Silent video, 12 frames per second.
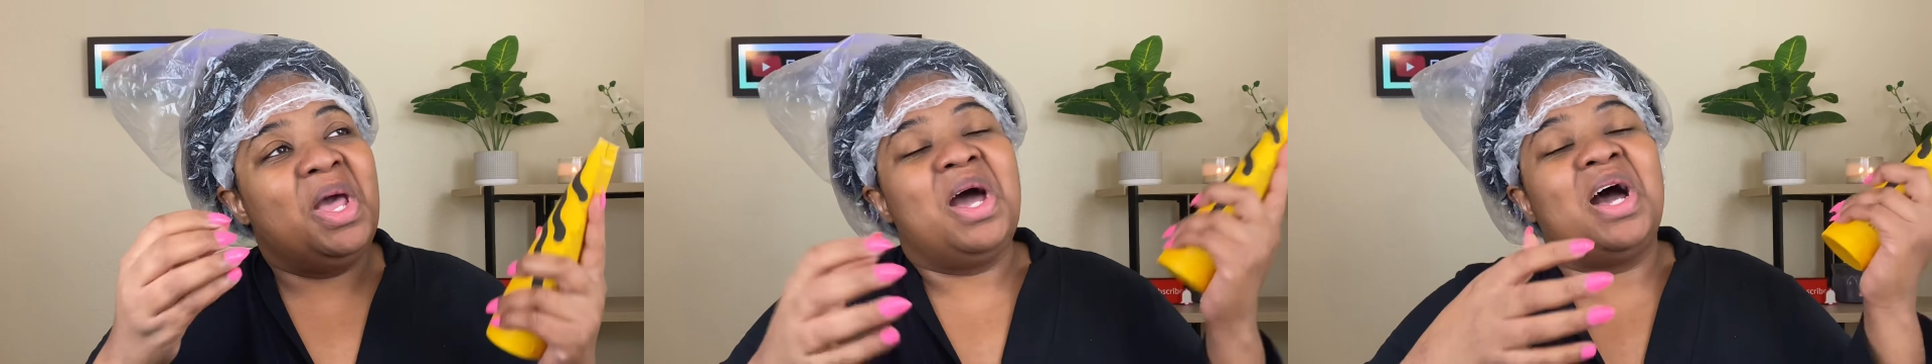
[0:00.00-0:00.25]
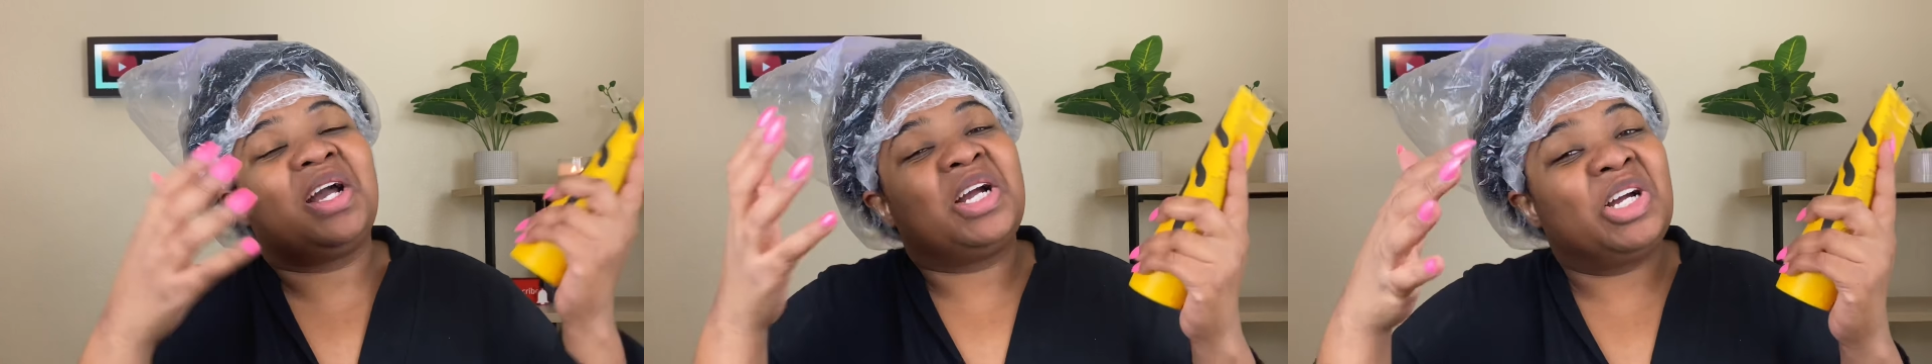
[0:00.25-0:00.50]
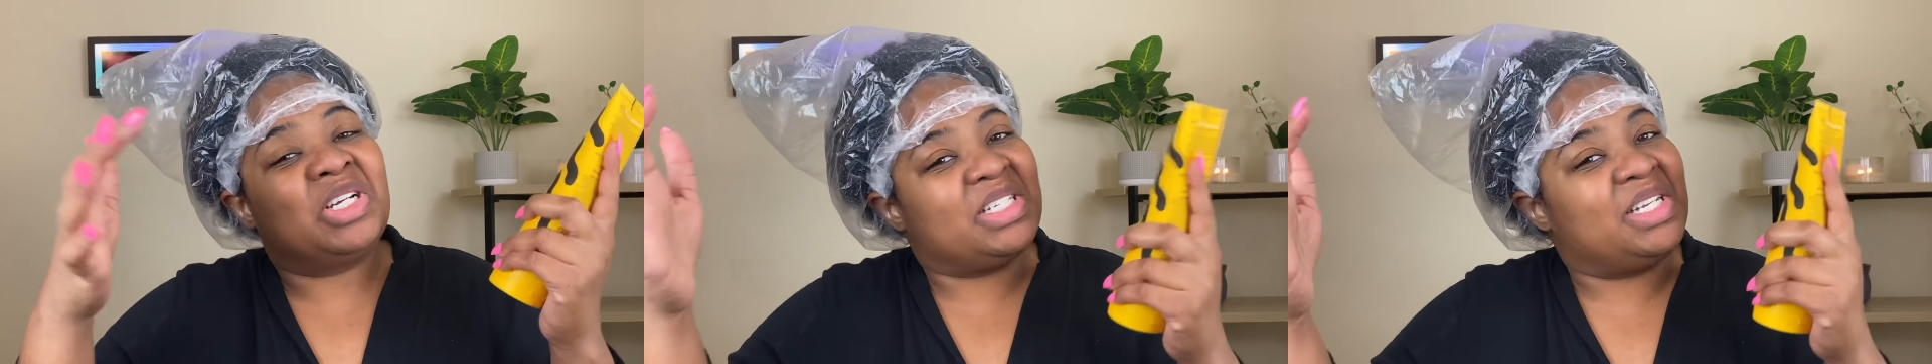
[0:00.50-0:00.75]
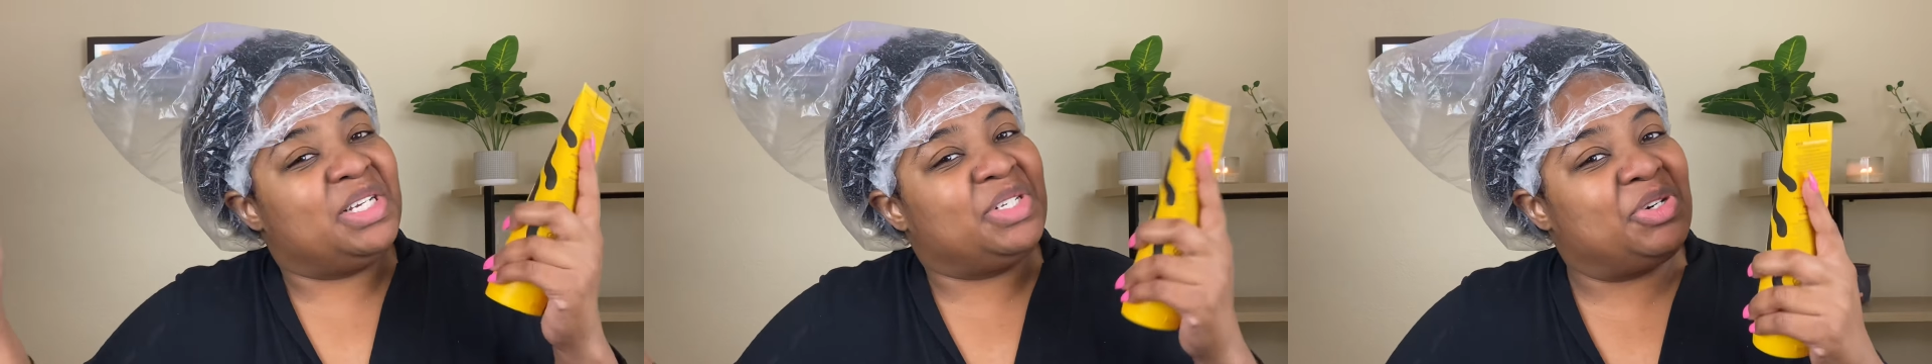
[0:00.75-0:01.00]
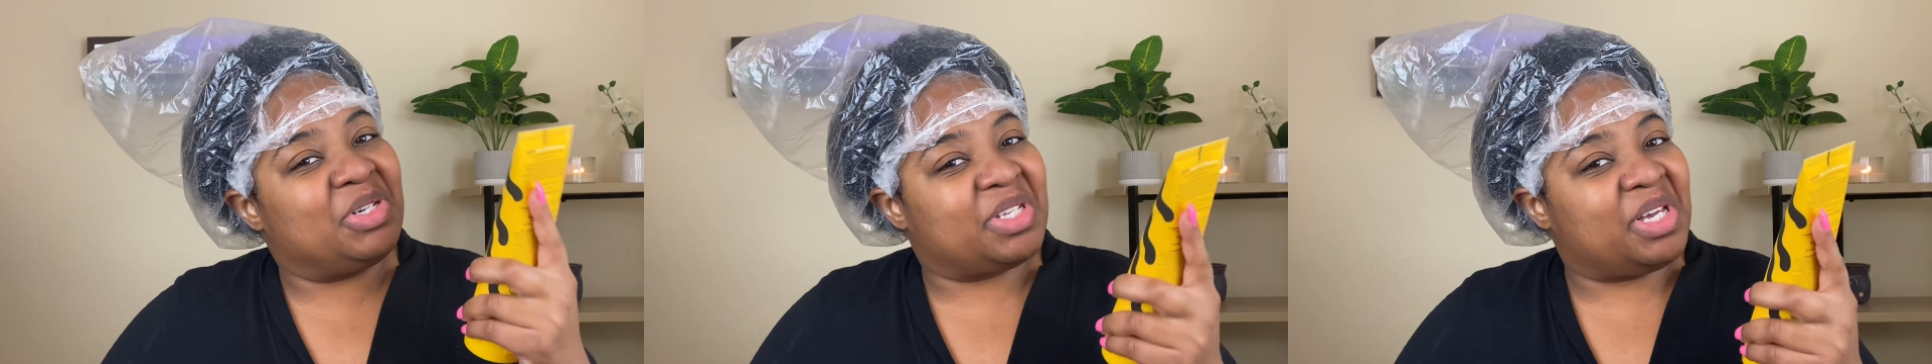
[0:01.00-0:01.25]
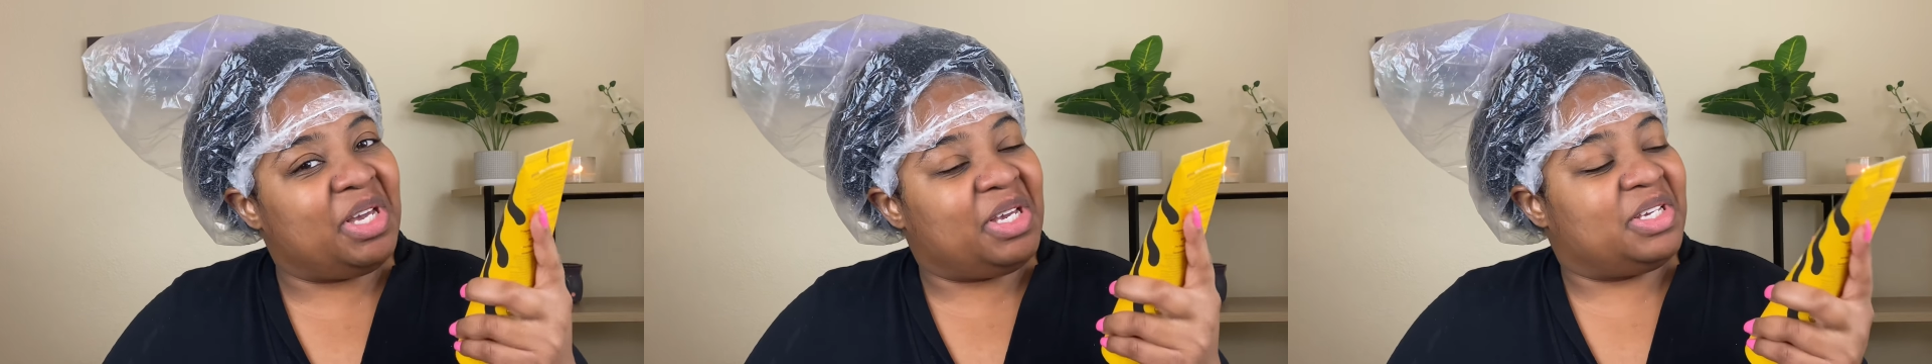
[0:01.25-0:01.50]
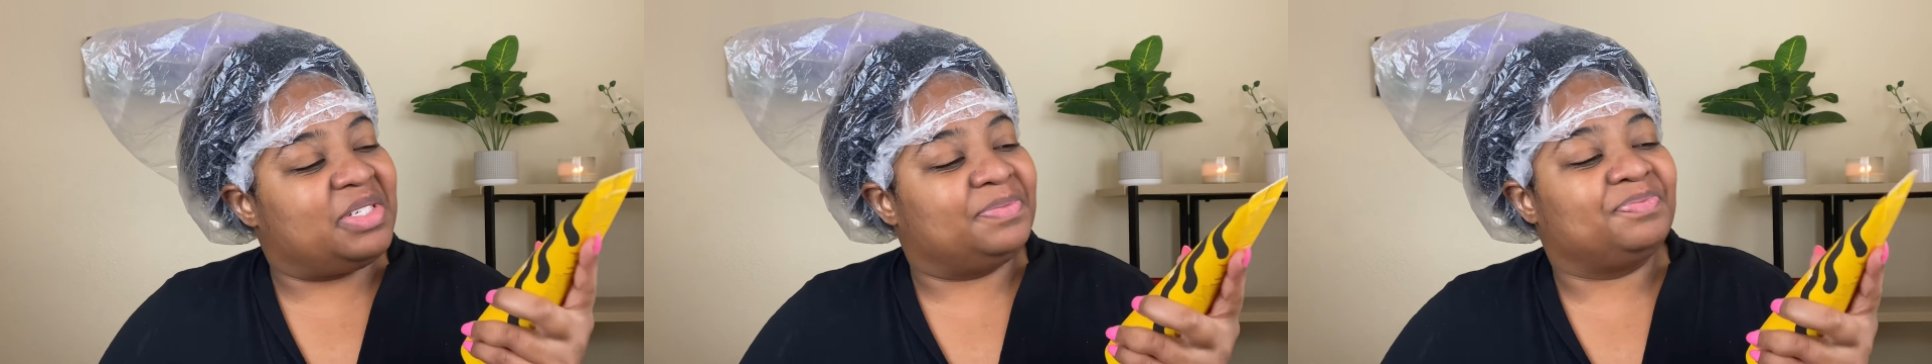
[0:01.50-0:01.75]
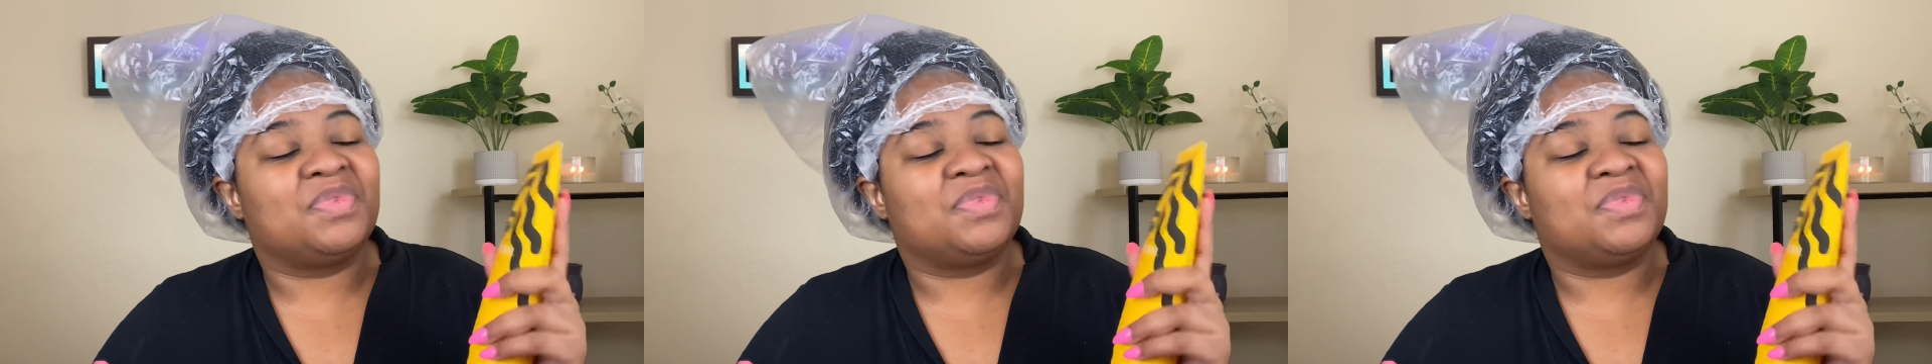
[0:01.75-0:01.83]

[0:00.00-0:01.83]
her curls lean towards kinkier,